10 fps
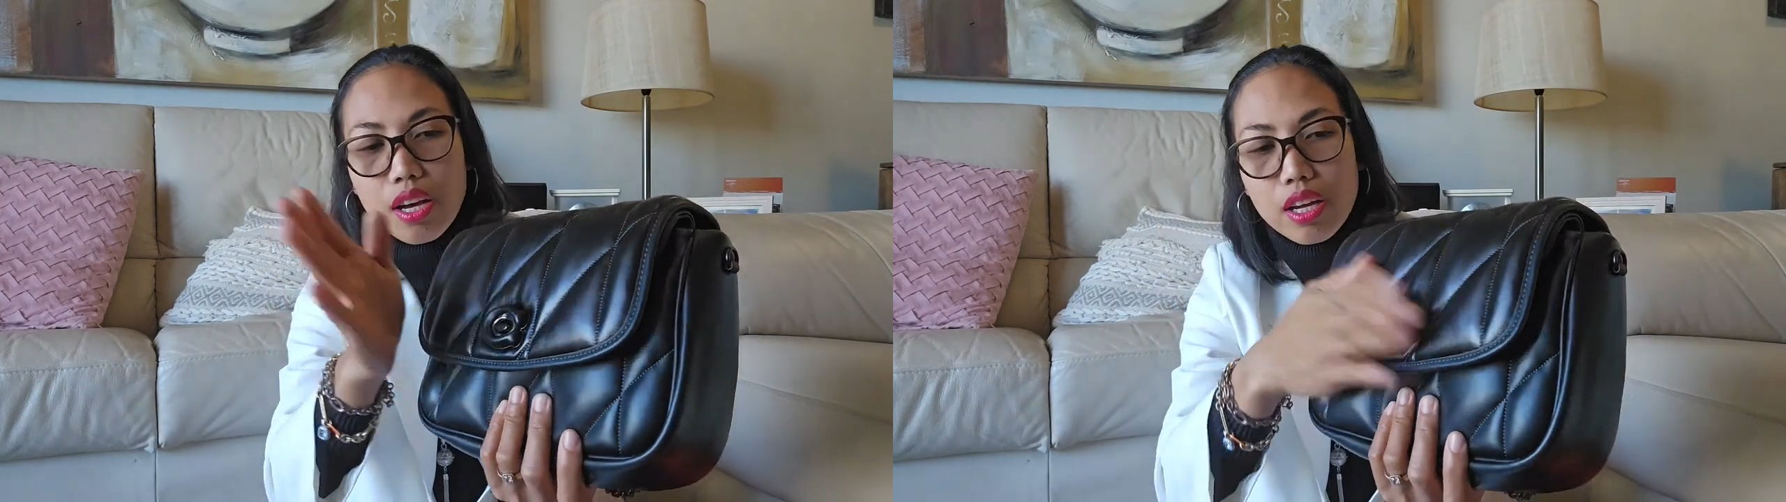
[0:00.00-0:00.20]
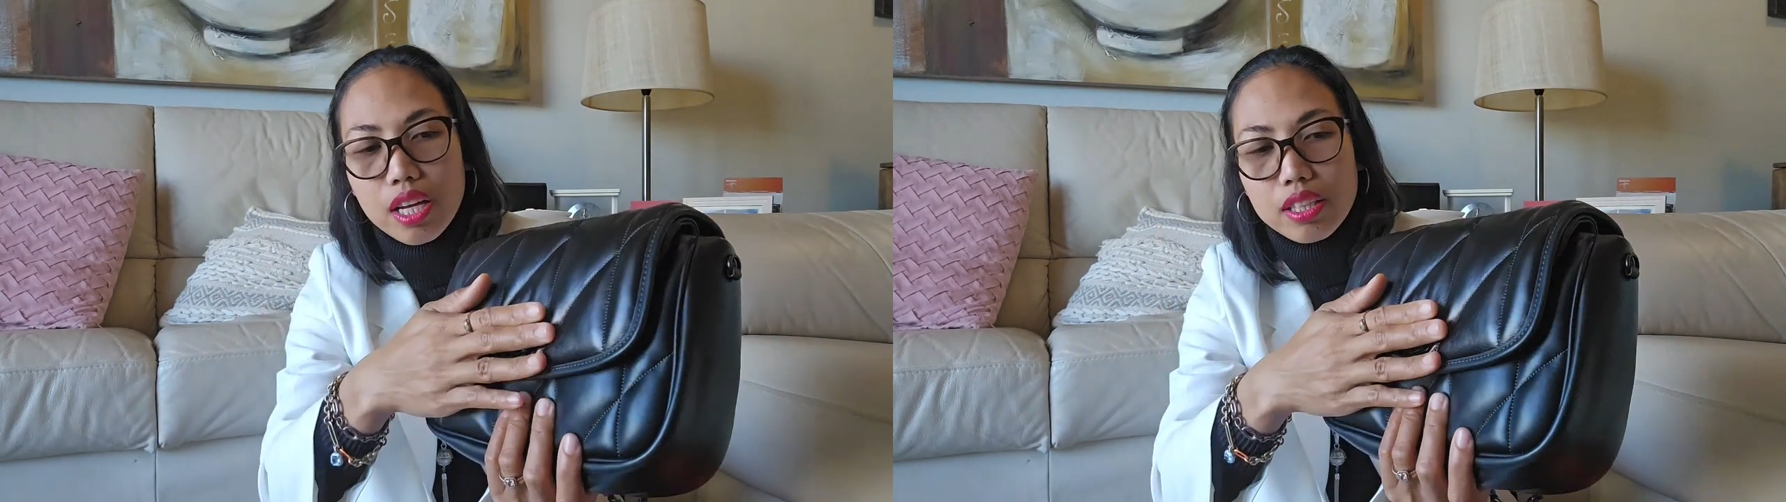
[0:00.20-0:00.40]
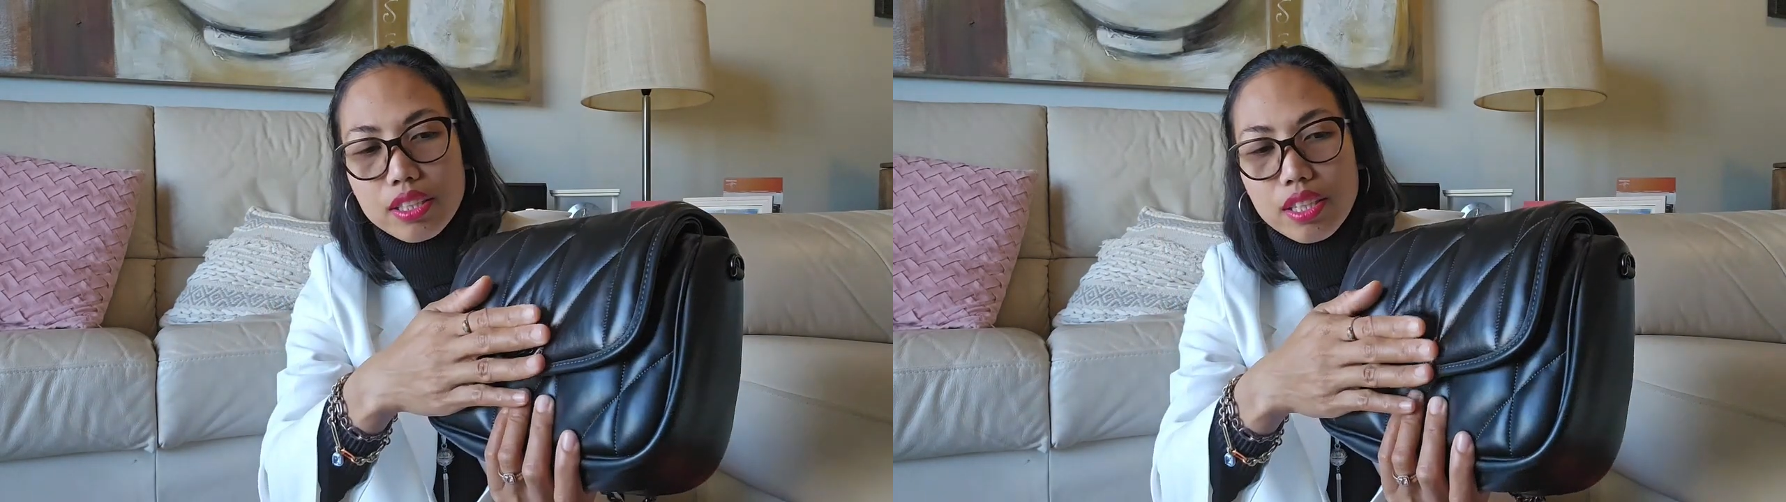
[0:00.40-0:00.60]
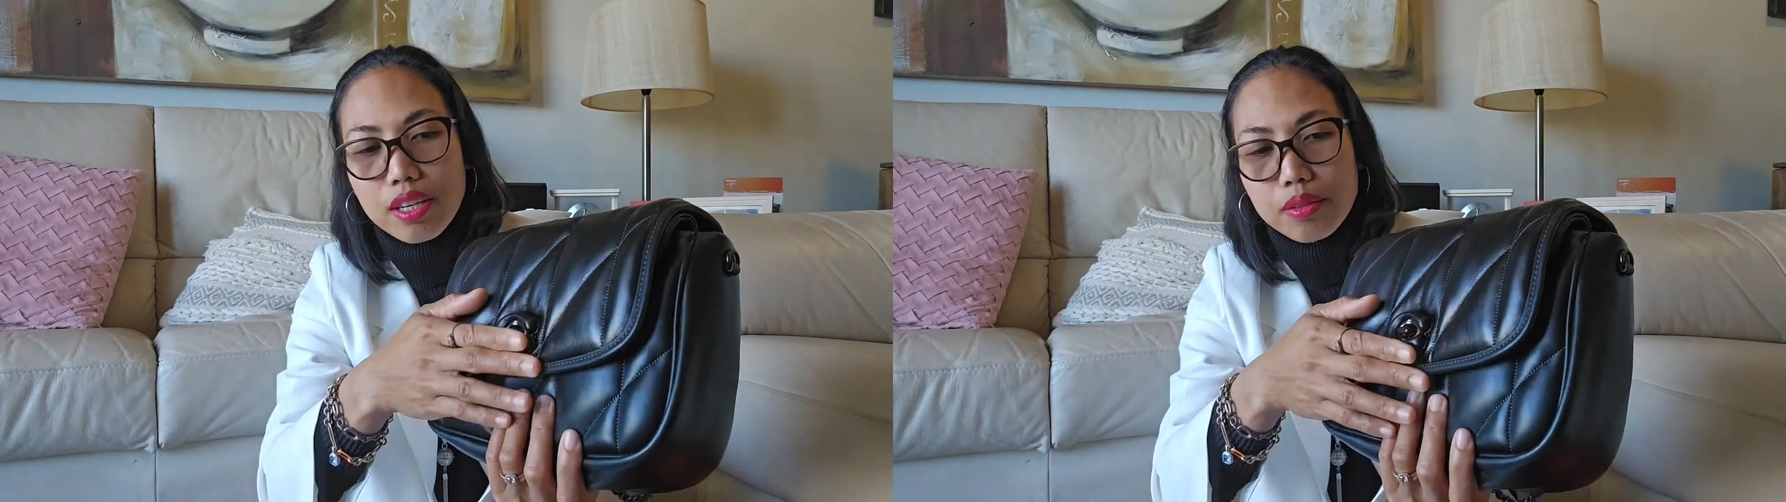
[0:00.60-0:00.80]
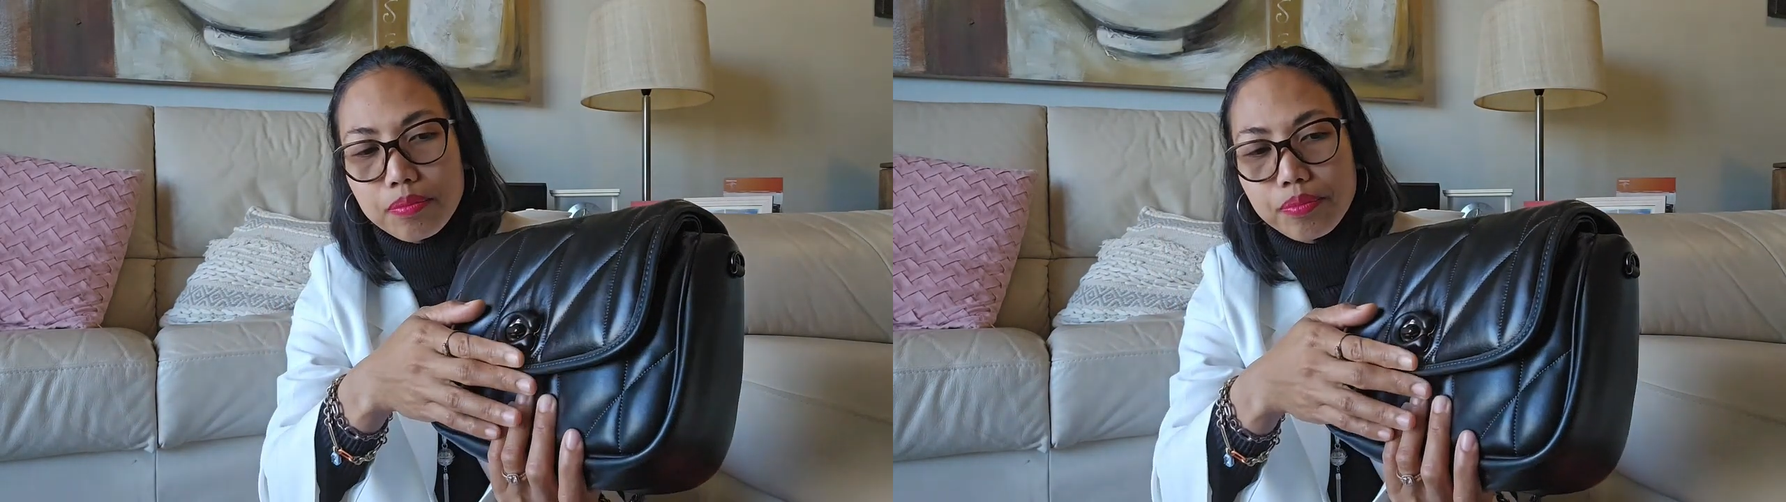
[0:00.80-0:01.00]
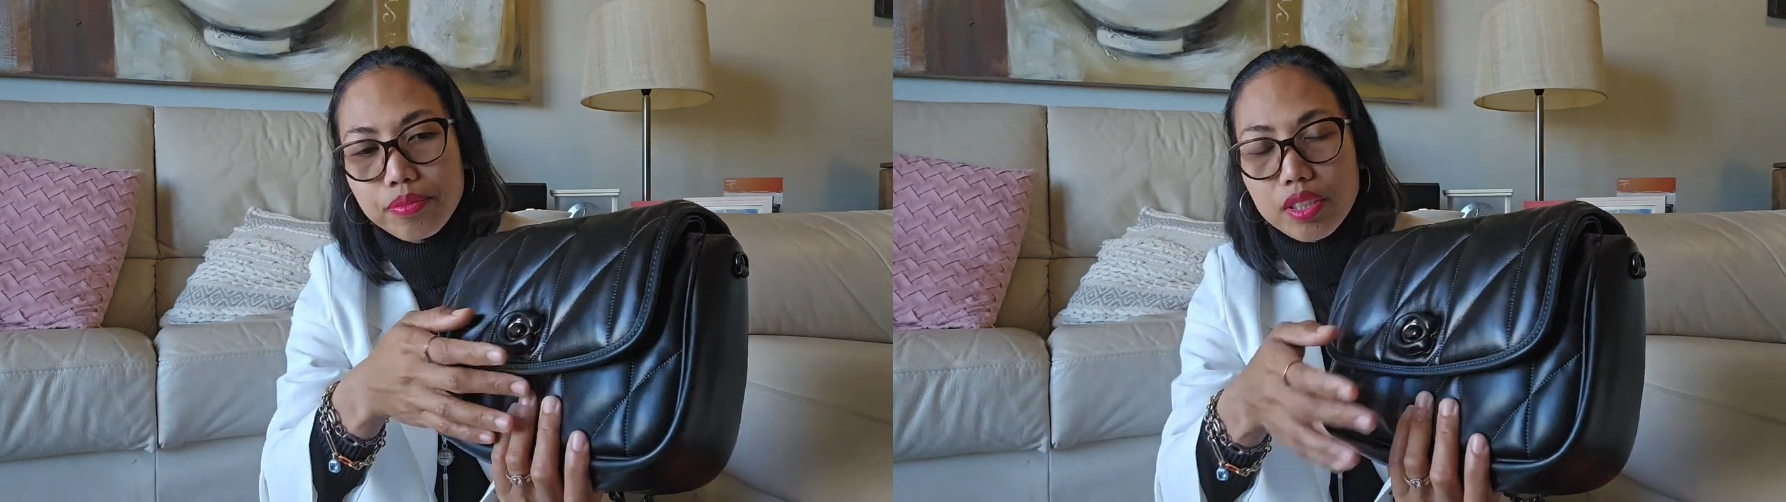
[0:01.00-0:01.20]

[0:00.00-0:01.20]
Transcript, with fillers: and um,